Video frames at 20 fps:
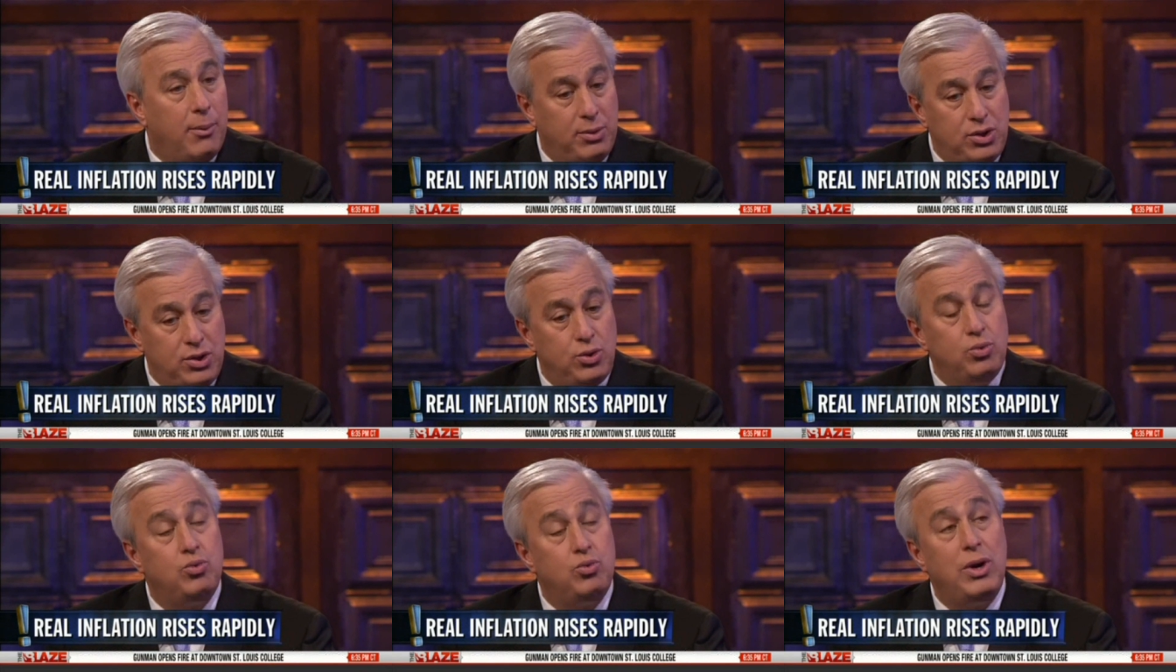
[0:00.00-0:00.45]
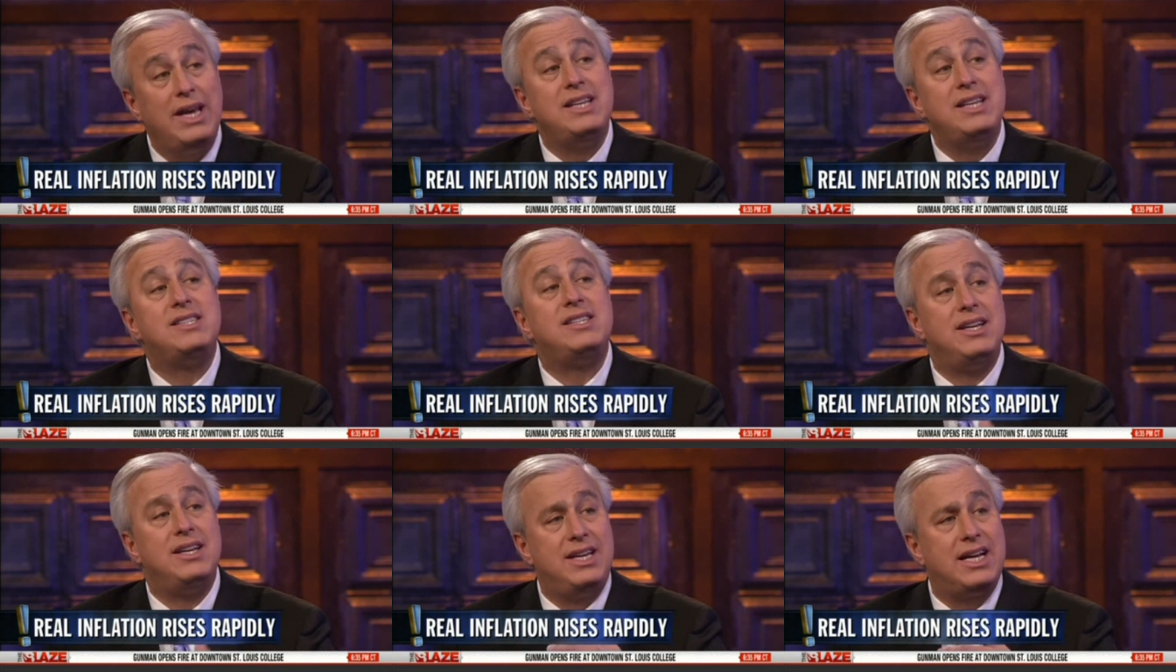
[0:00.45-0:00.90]
and when you
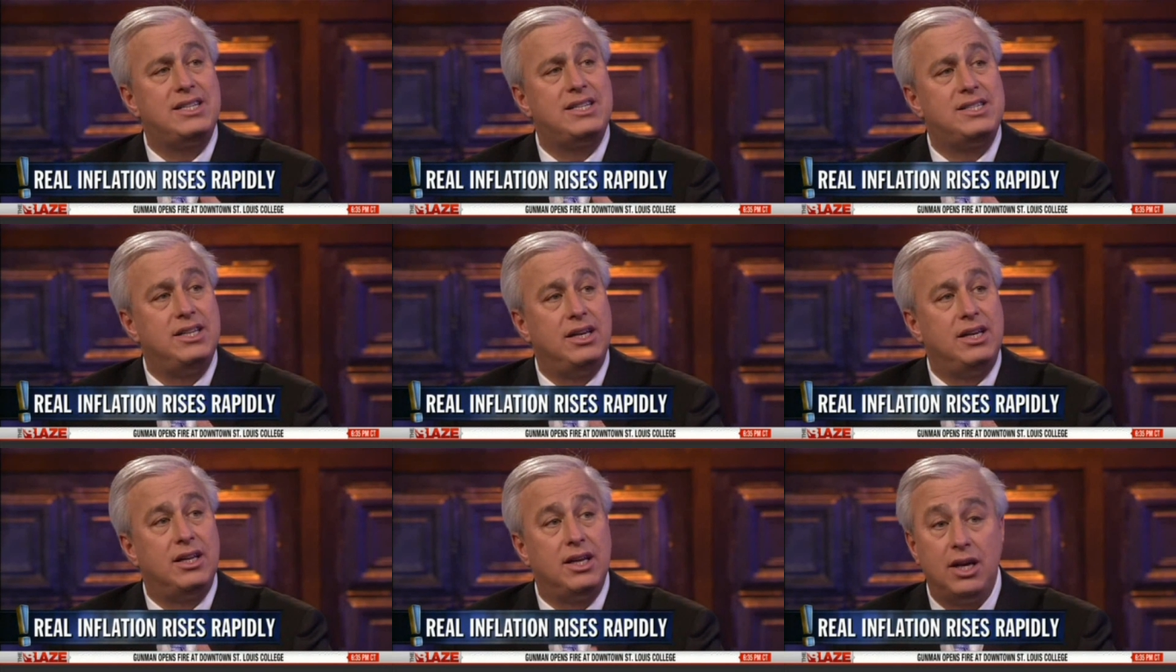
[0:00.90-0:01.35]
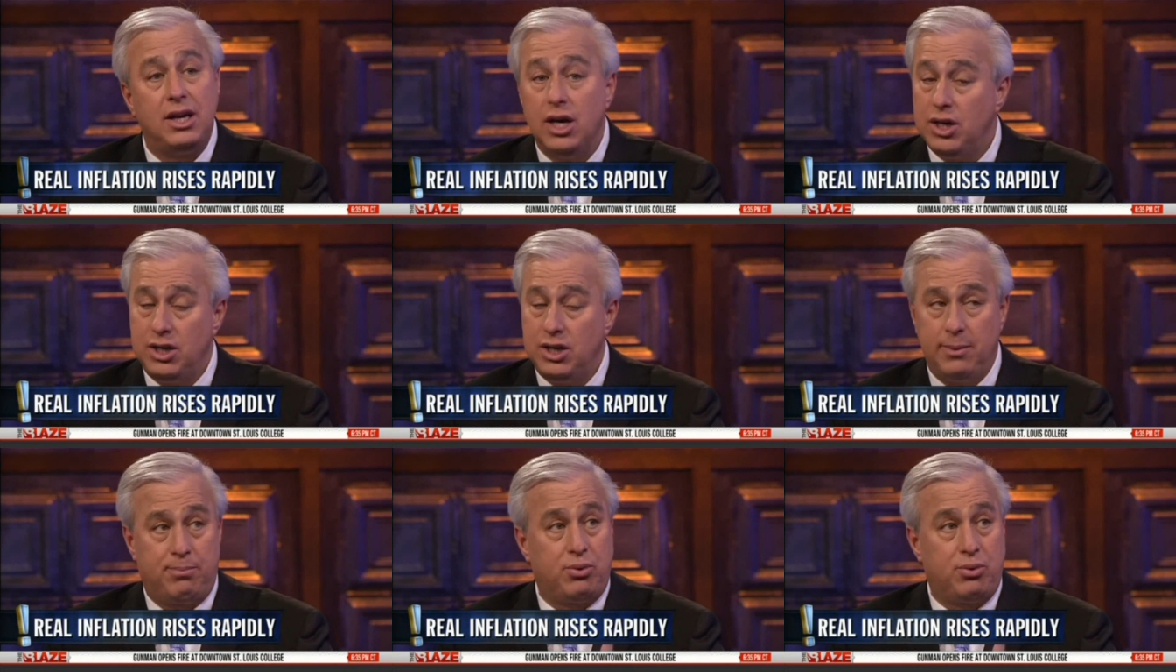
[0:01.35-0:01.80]
raise the debt ceiling,
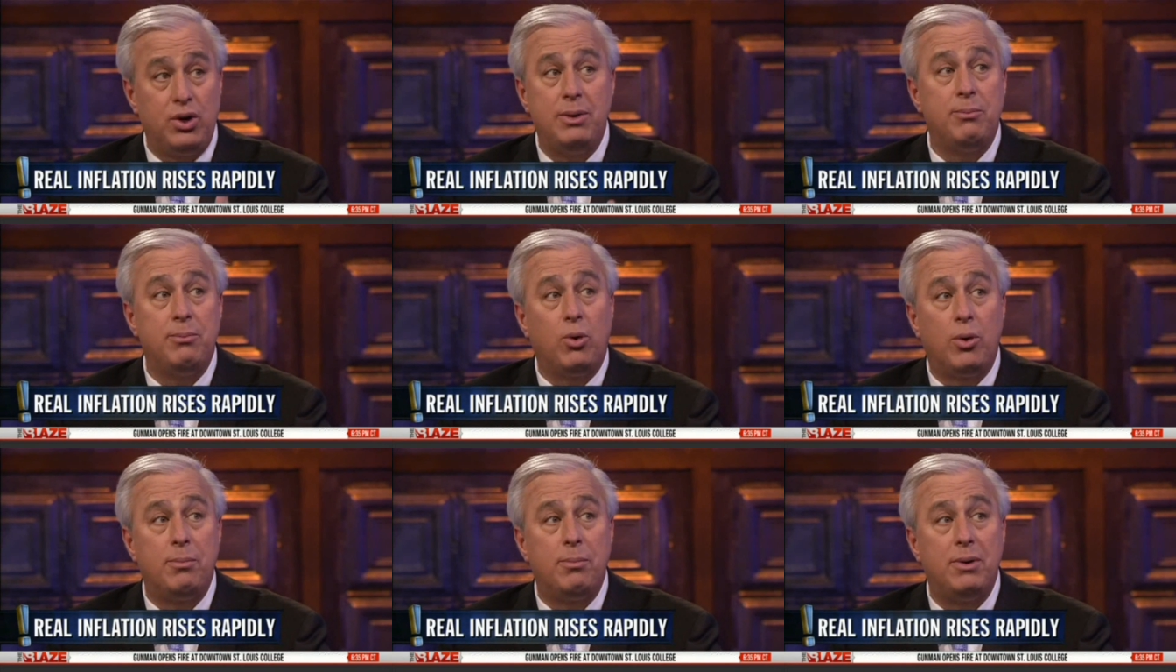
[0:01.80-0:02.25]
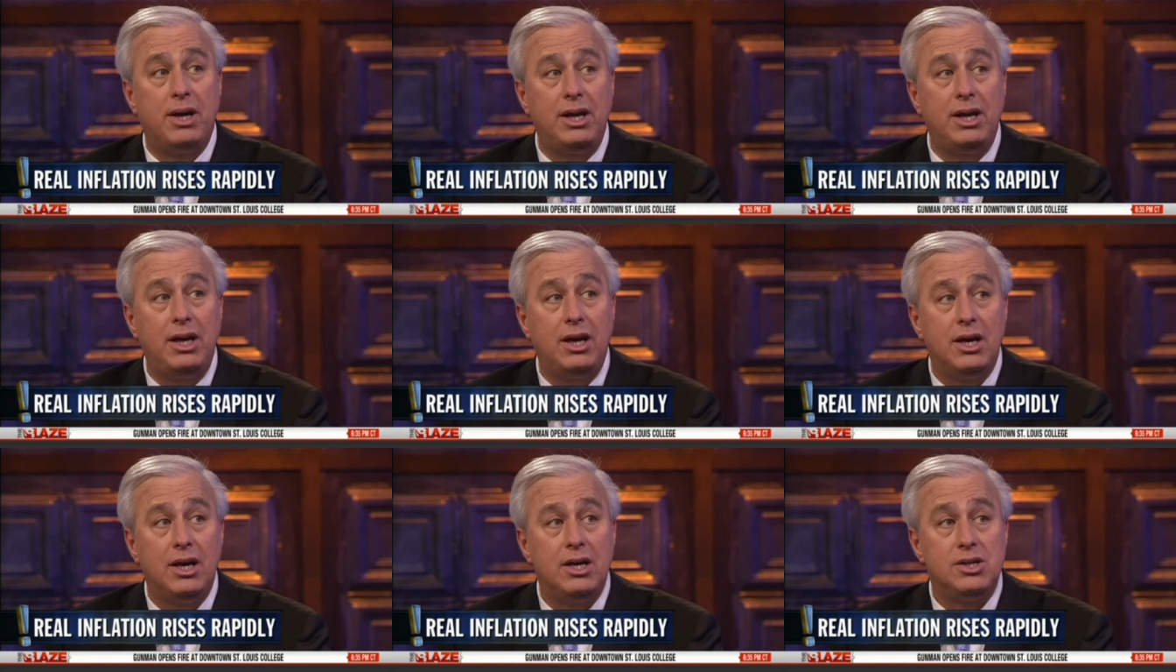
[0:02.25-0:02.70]
you print more
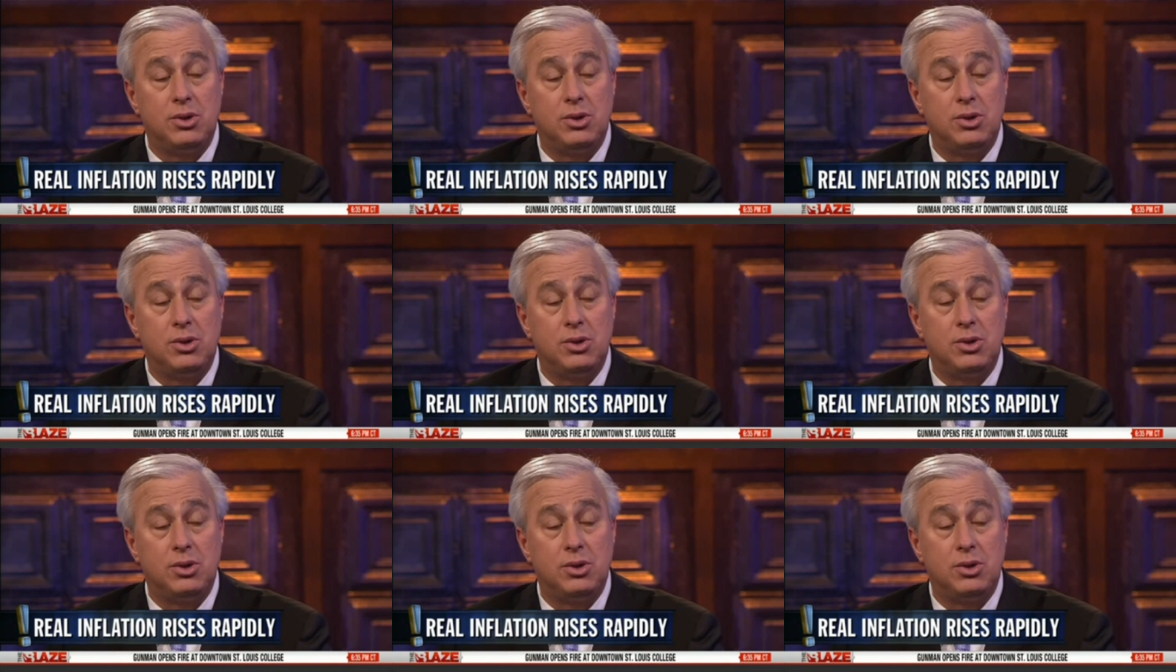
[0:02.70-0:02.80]
money.